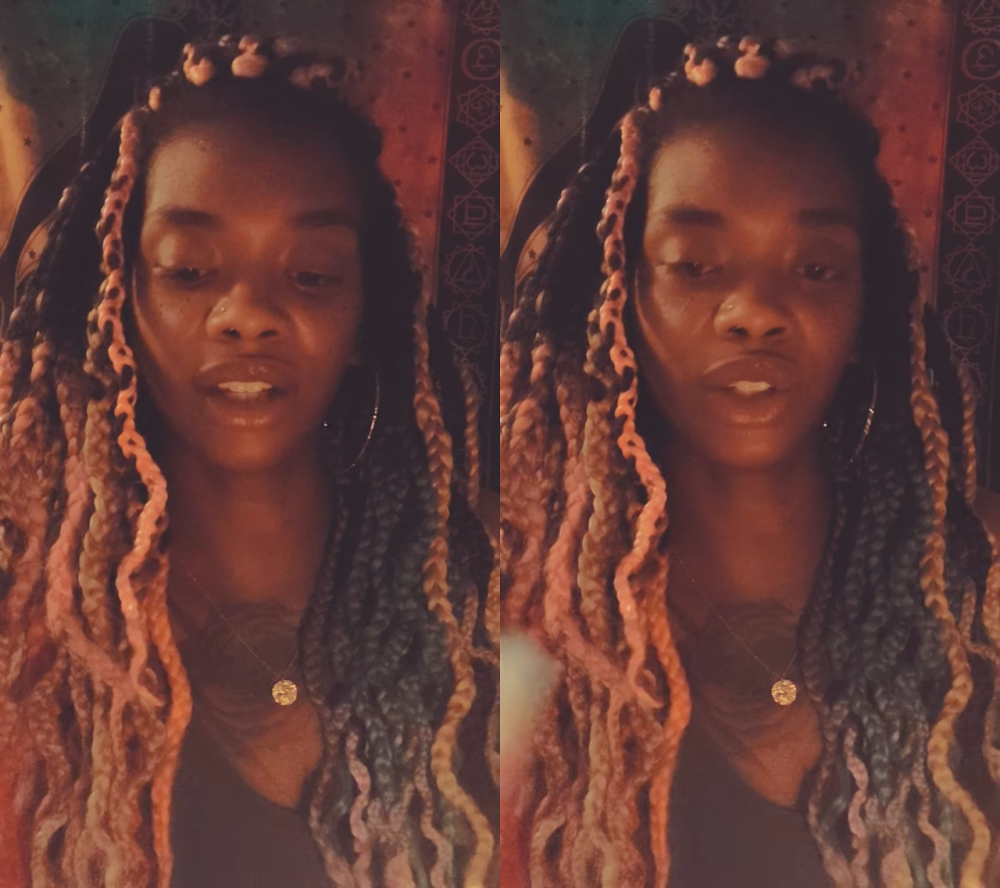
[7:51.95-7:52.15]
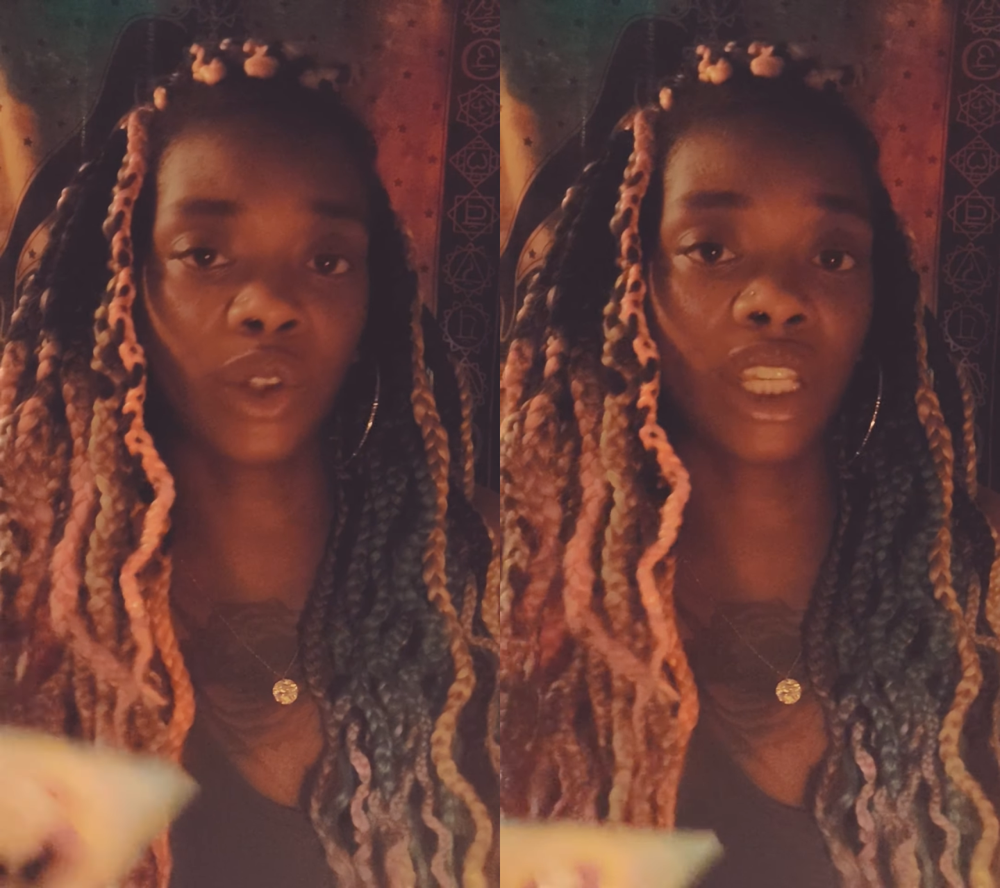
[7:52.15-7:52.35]

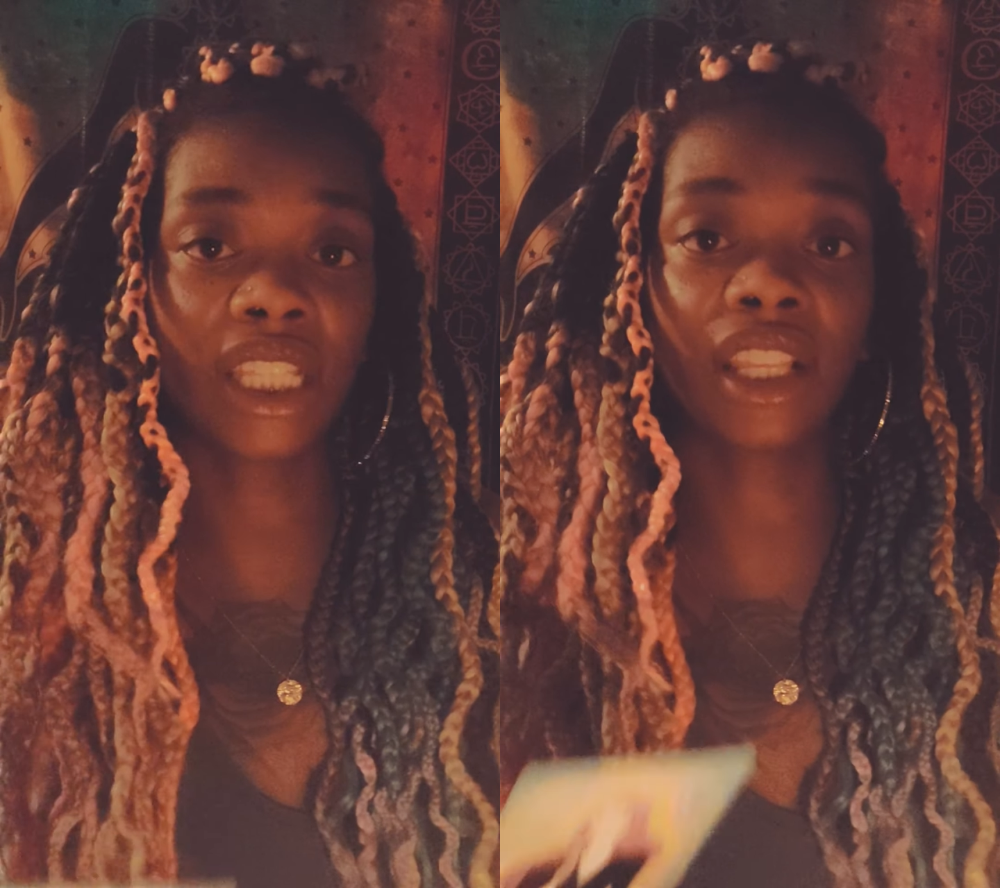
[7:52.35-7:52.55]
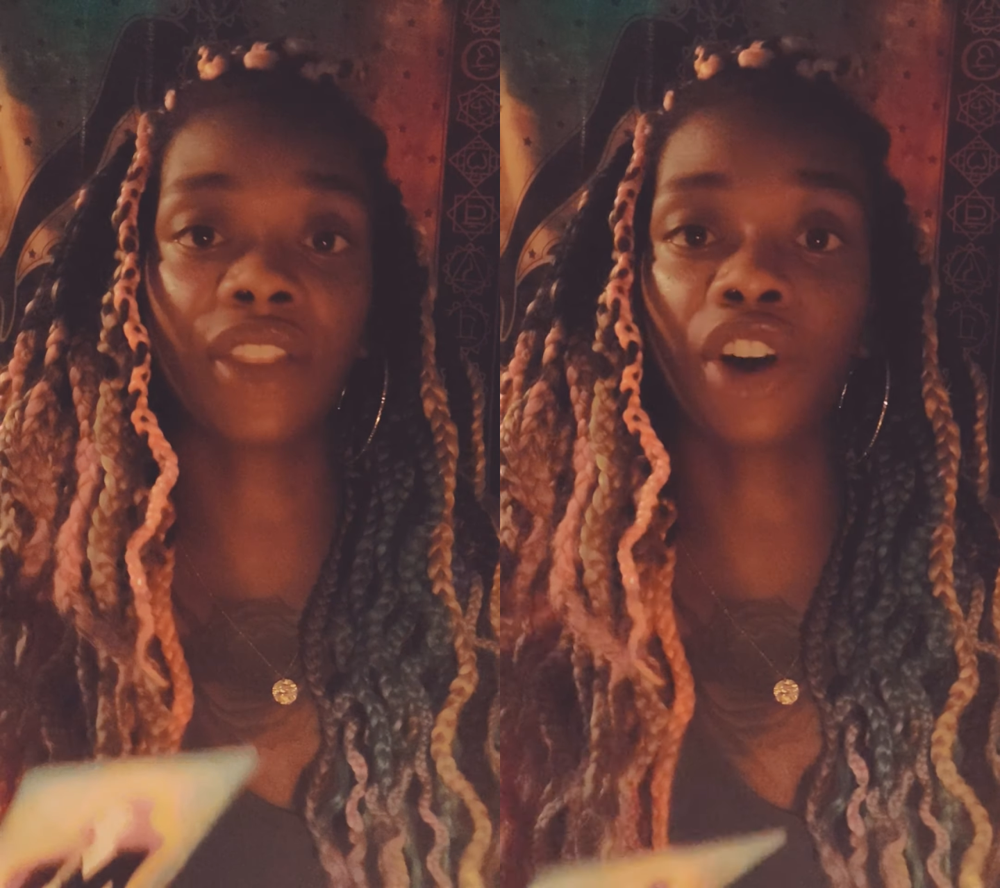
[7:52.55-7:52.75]
Do this
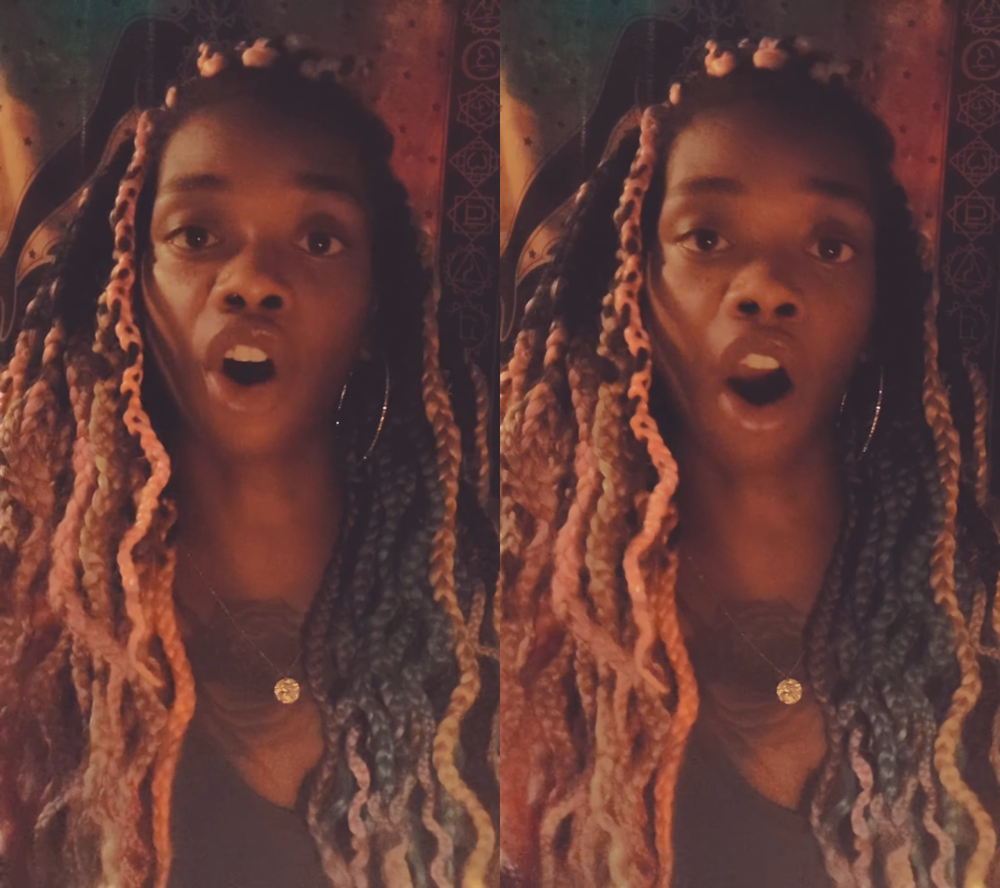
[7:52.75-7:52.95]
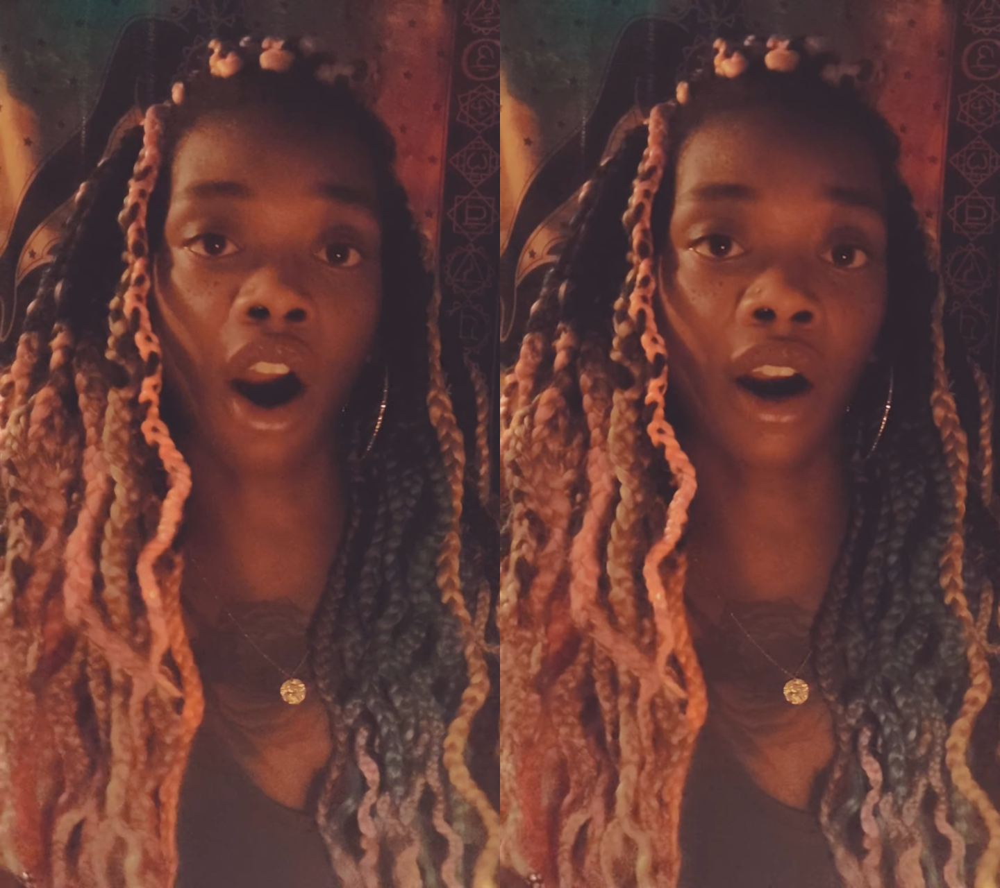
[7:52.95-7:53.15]
in the
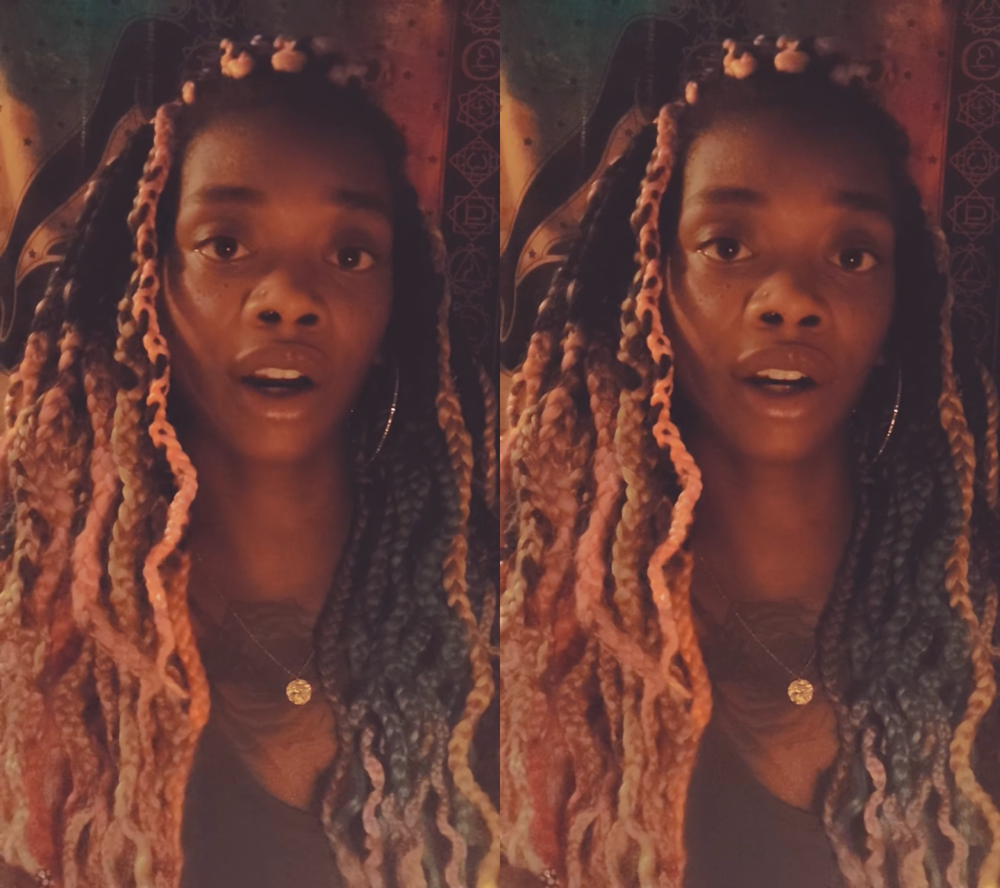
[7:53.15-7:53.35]
car,